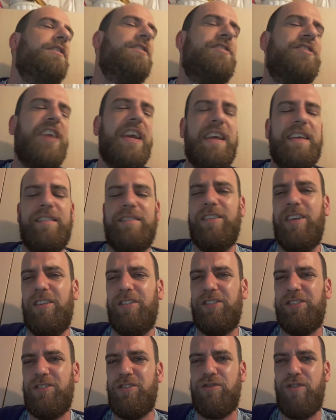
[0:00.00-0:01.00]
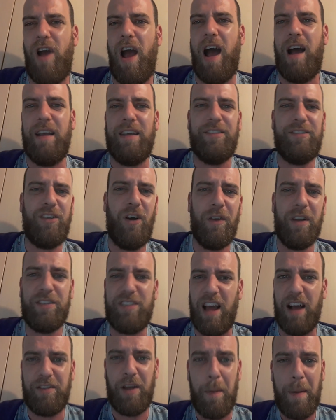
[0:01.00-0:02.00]
Jesus Christ.
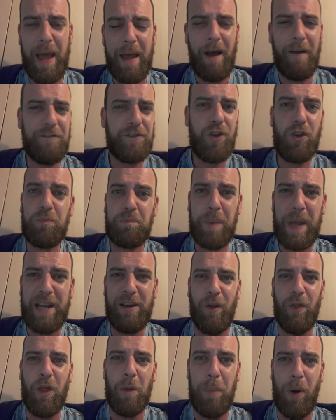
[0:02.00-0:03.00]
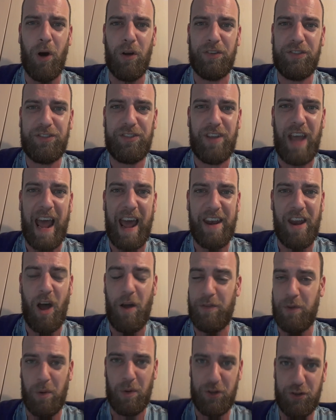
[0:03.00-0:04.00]
Honestly, I've just been on the bus and
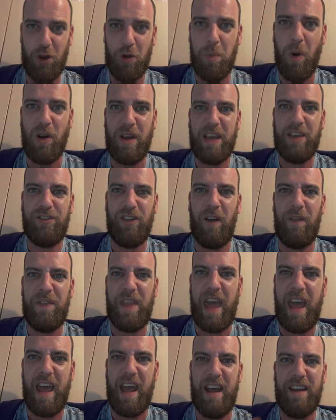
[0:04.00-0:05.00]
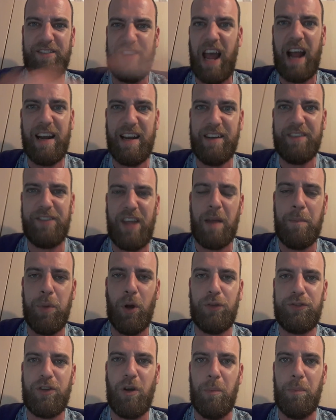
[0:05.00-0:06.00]
there were two buggies on there. Exactly the same
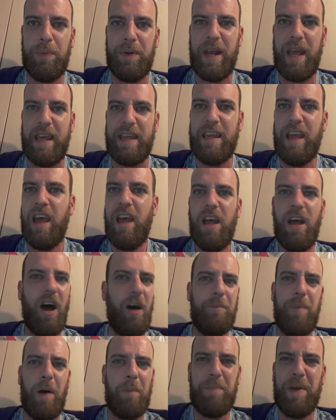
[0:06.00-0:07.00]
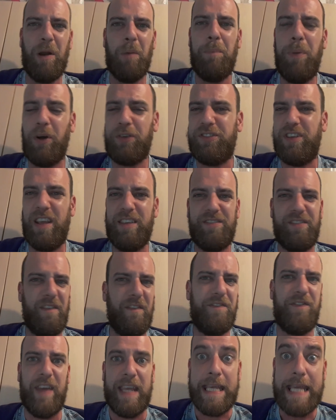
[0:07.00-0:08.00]
bus company. I've been on
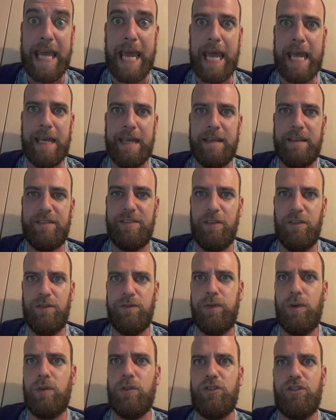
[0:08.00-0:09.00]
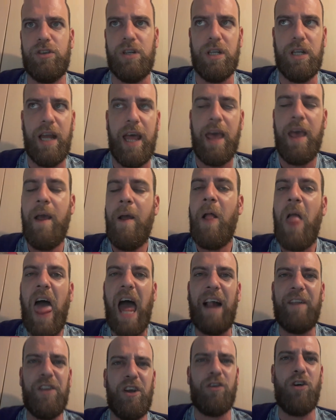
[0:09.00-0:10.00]
buses for years, unfortunately.
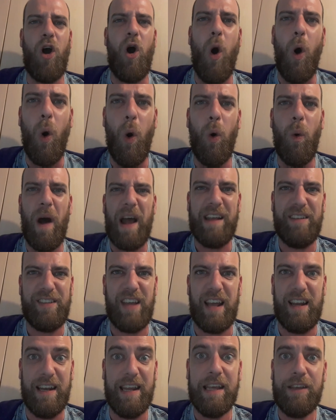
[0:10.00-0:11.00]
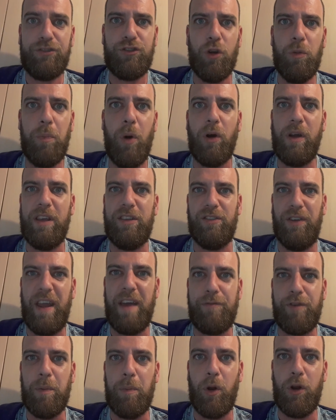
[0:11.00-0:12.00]
And there are always at least two buggies on
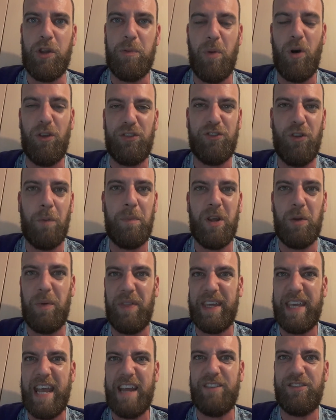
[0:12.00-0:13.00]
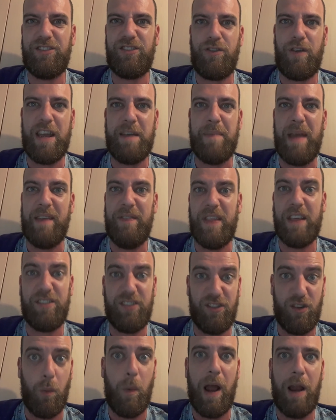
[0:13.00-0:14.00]
every bloody bus, normally with the kids screaming,
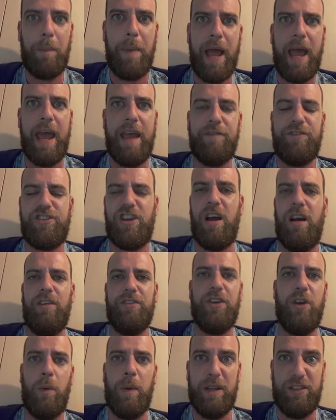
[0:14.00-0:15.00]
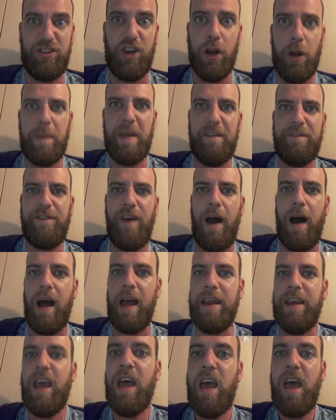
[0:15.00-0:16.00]
"This is a well-behaved child, you know, it's going to be
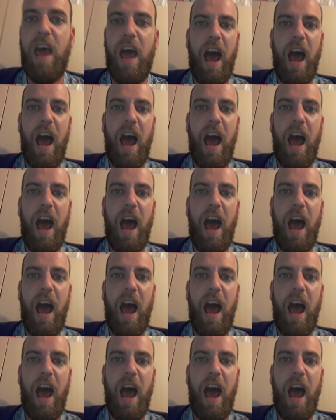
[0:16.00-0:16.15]
fine."